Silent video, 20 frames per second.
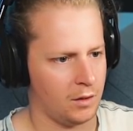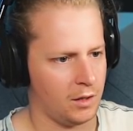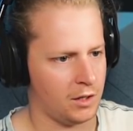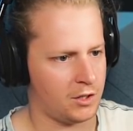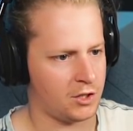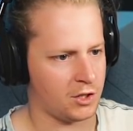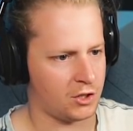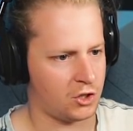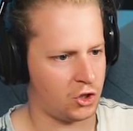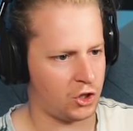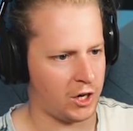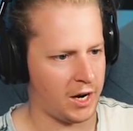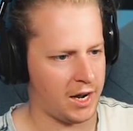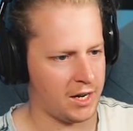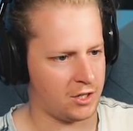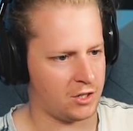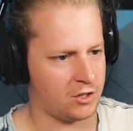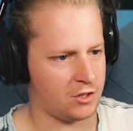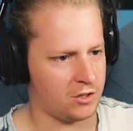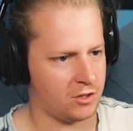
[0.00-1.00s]
It's a yeah,
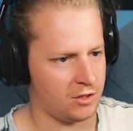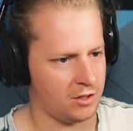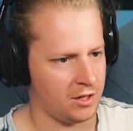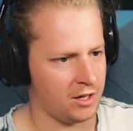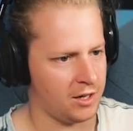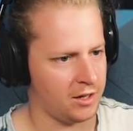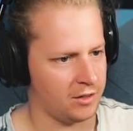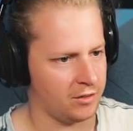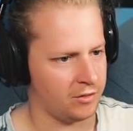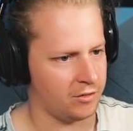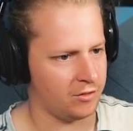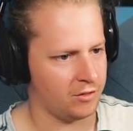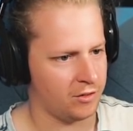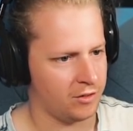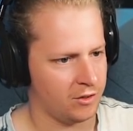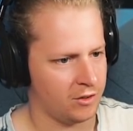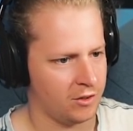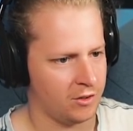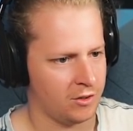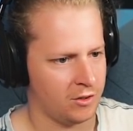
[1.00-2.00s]
chest. You don't, don't you
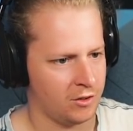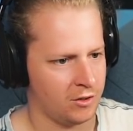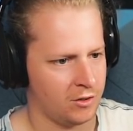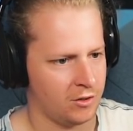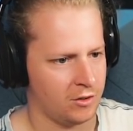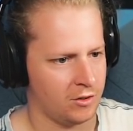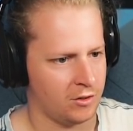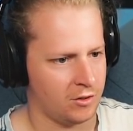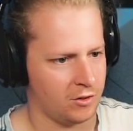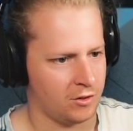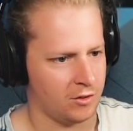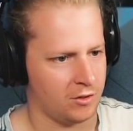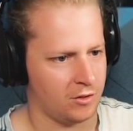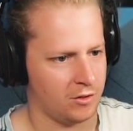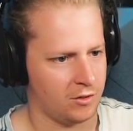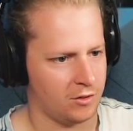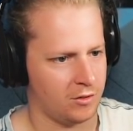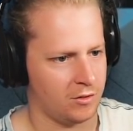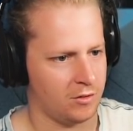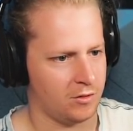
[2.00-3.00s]
touch my hairy coconut
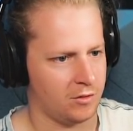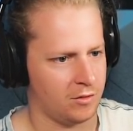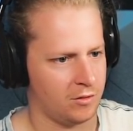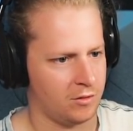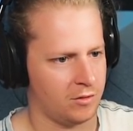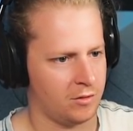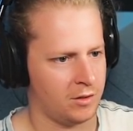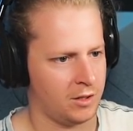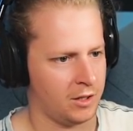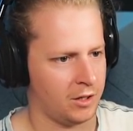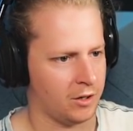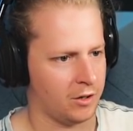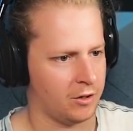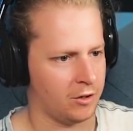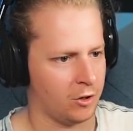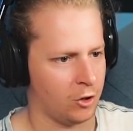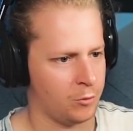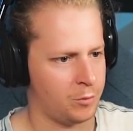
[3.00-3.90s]
with legs, mate. There you go.